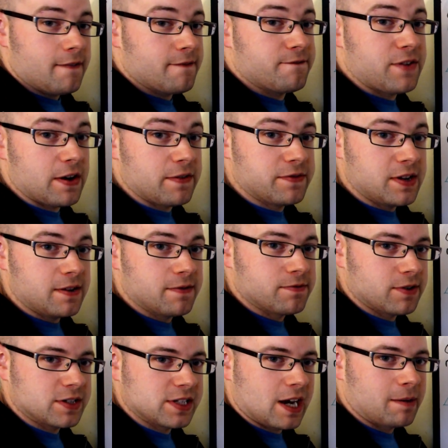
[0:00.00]
50, for
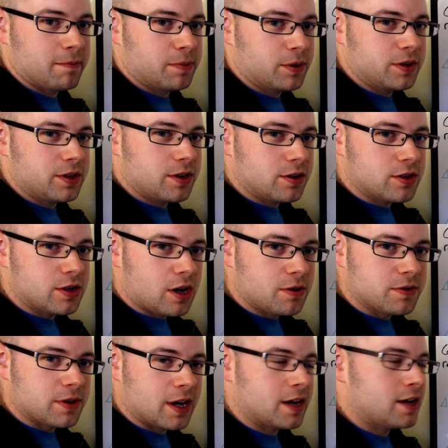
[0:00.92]
example, you know
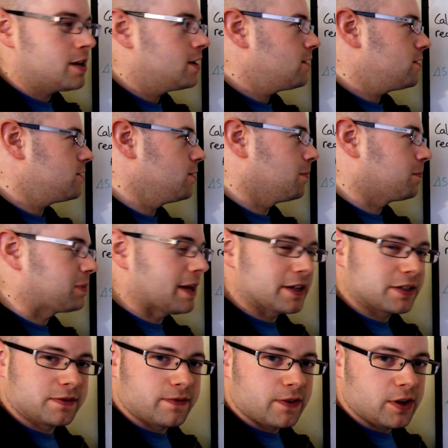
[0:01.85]
that your
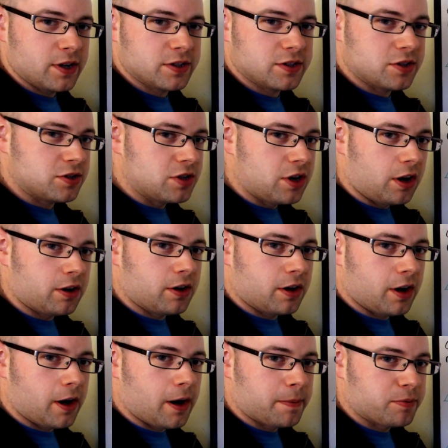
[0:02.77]
blast furnace is not going
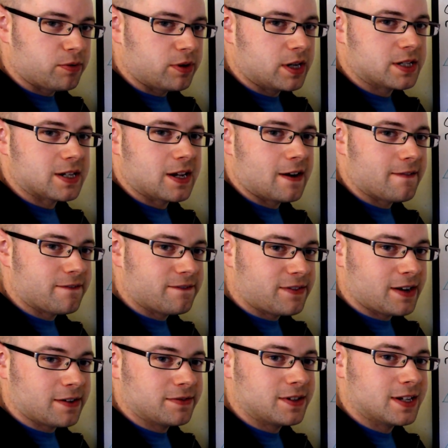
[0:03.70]
to operate at
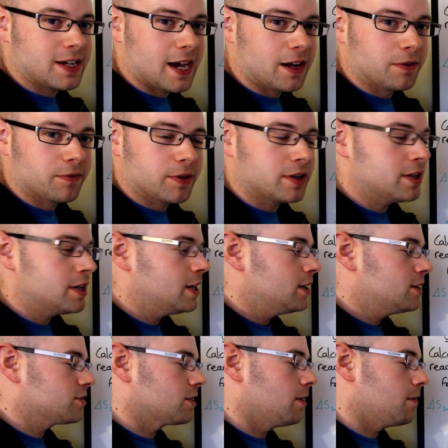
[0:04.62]
50 Kelvin.
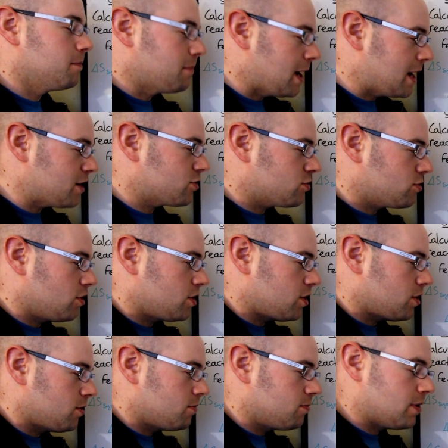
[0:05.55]
So make sure
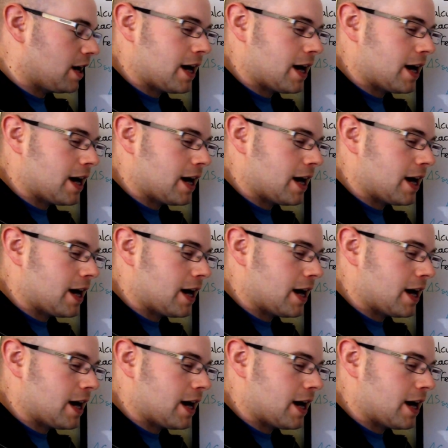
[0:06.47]
you